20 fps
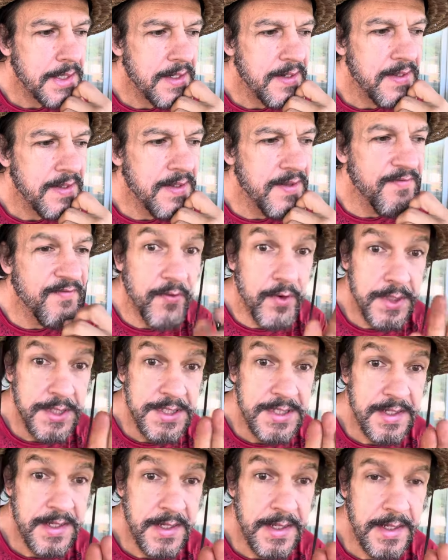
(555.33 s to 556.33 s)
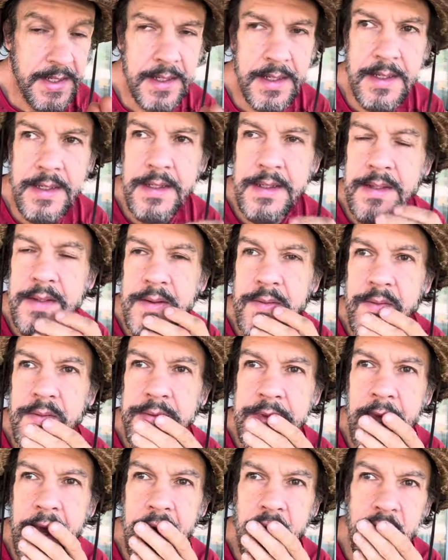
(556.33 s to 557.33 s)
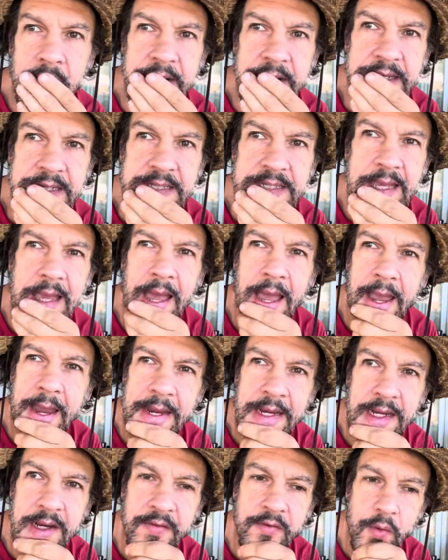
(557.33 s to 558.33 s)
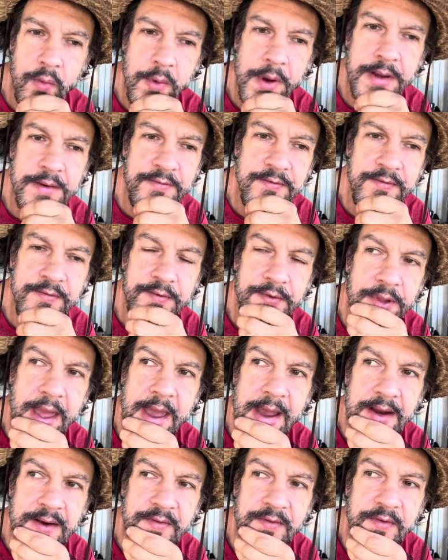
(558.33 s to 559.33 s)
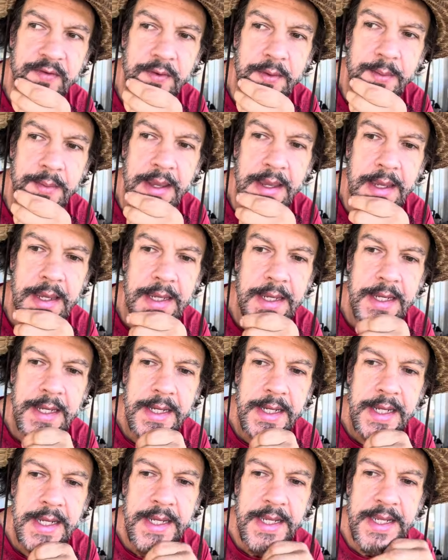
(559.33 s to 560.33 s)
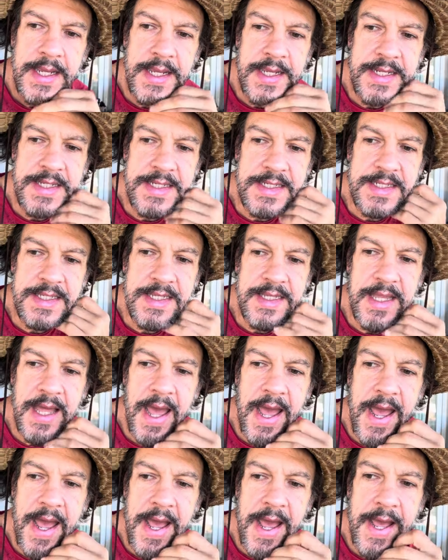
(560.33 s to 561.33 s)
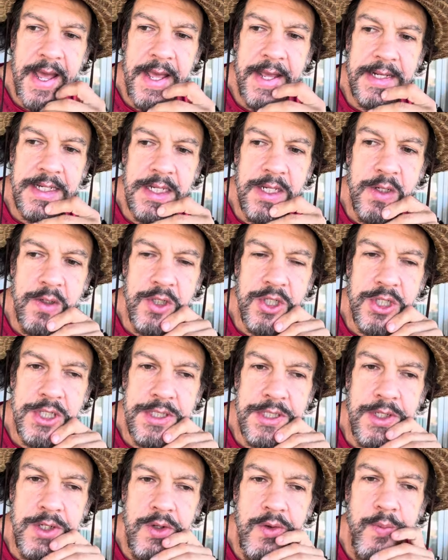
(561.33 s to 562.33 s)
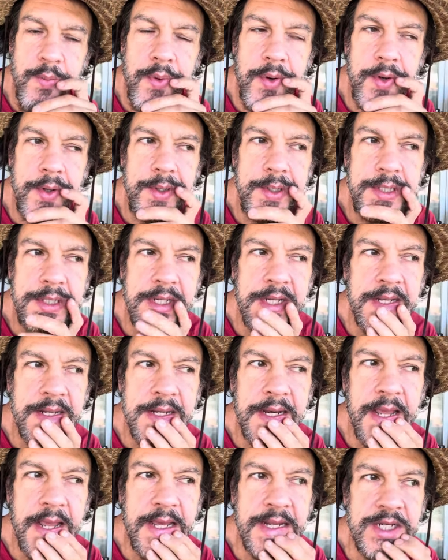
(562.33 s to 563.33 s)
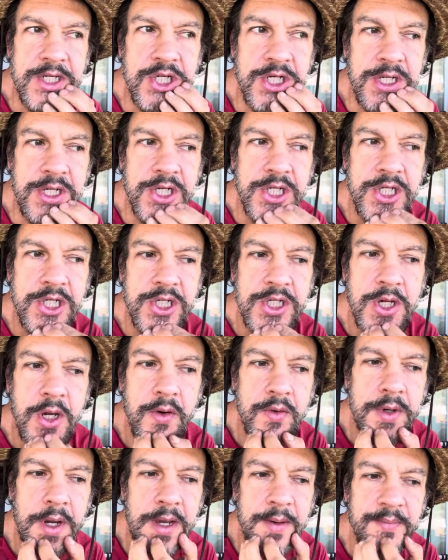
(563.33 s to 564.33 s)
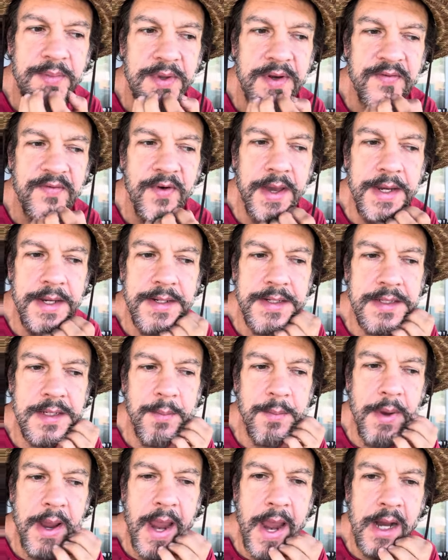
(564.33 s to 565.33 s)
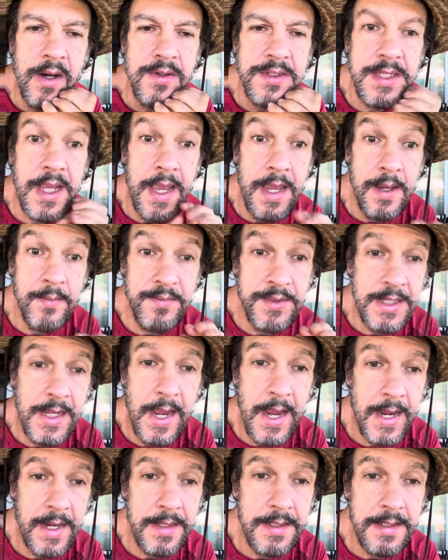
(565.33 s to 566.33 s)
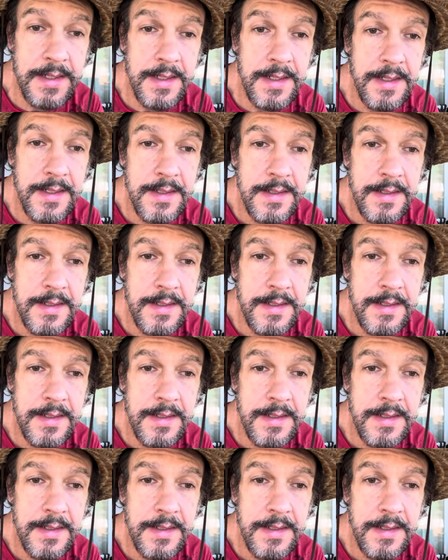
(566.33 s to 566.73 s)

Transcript: the first thing that was kind of a red flag for me is that, you know, she's a new person and she showed up invited to my house empty handed.